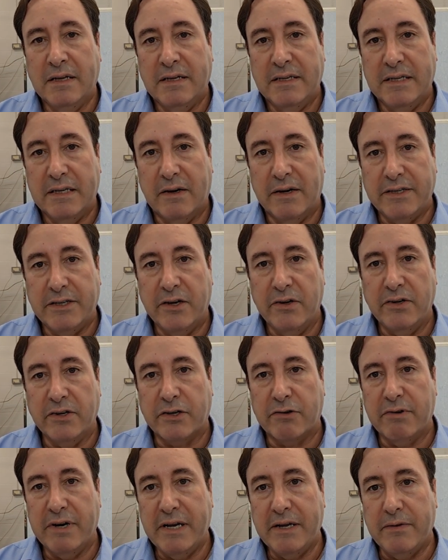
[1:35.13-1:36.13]
Now I don't
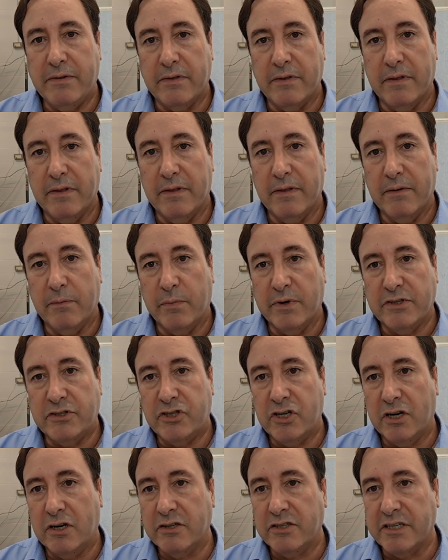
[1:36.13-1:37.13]
agree with
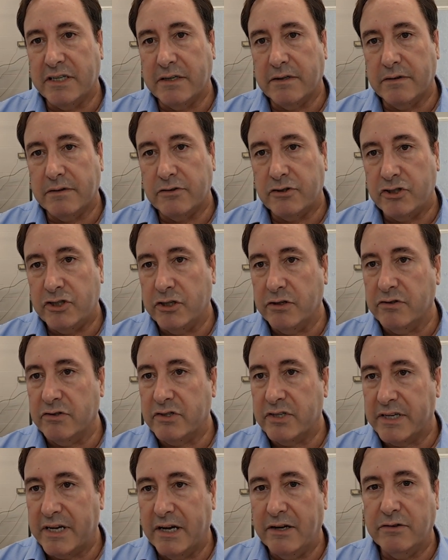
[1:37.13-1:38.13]
charging students
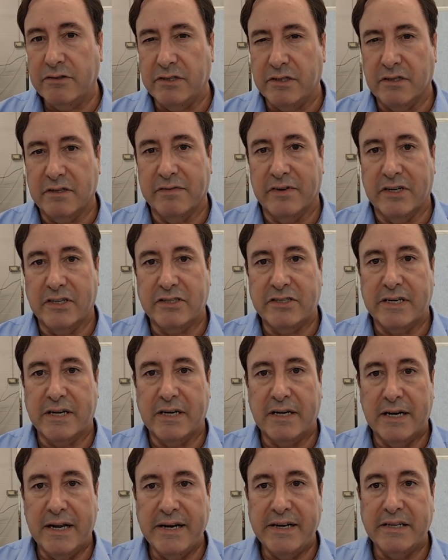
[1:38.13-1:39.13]
to go to university
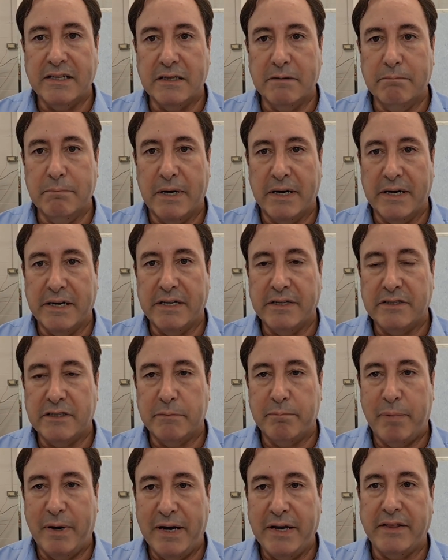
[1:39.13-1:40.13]
and lending them money to
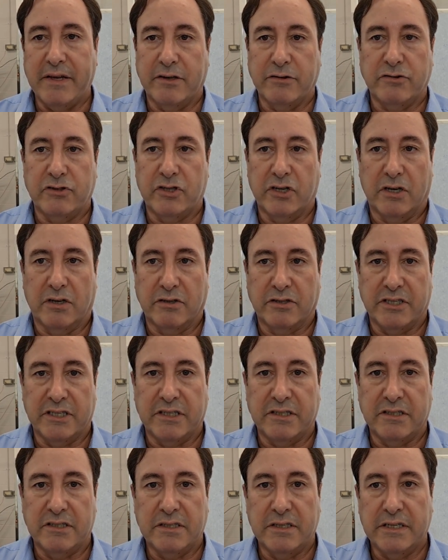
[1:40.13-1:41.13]
pay those
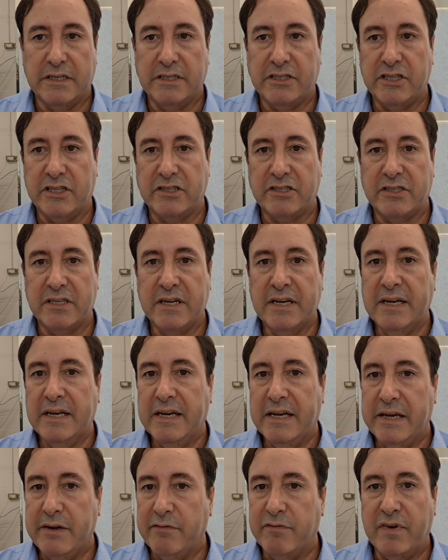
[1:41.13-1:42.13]
charges. It just
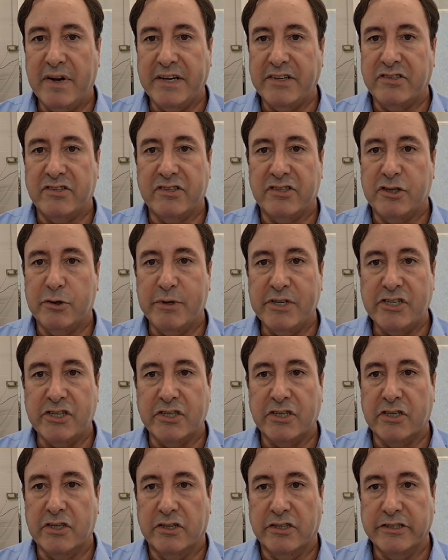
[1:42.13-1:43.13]
inflates the tuition
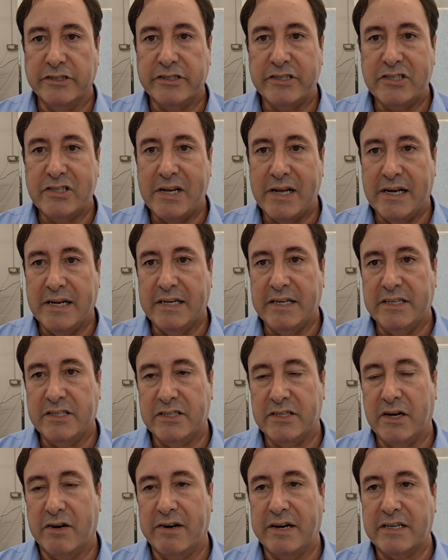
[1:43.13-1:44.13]
costs and is a
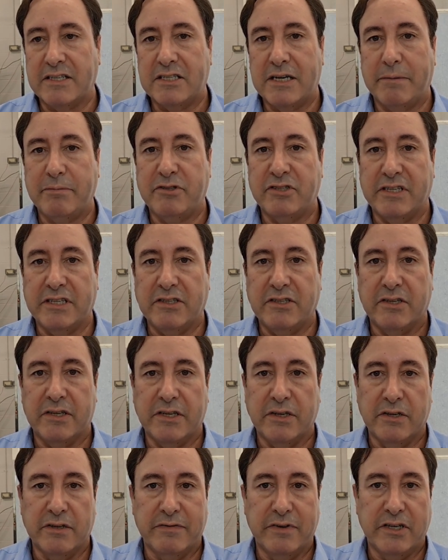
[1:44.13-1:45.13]
direct subsidy to the
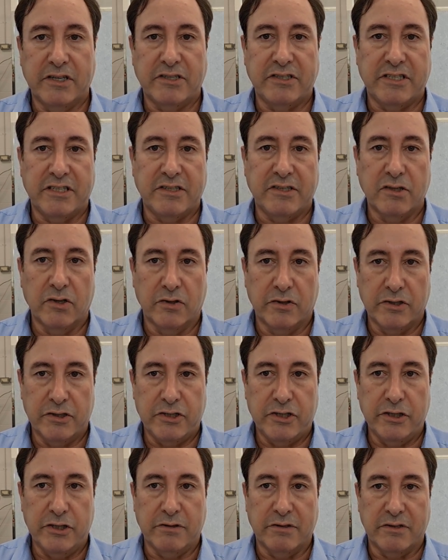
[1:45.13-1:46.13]
universities, not the
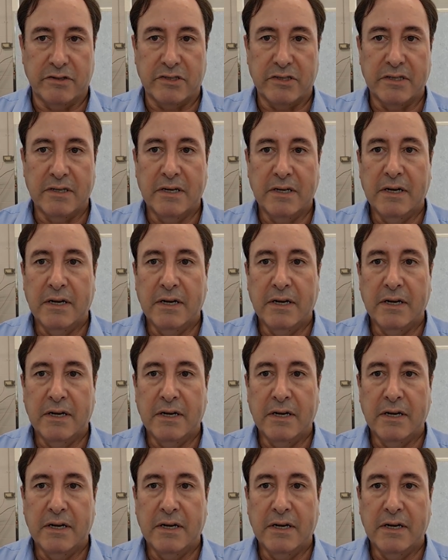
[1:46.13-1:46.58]
students.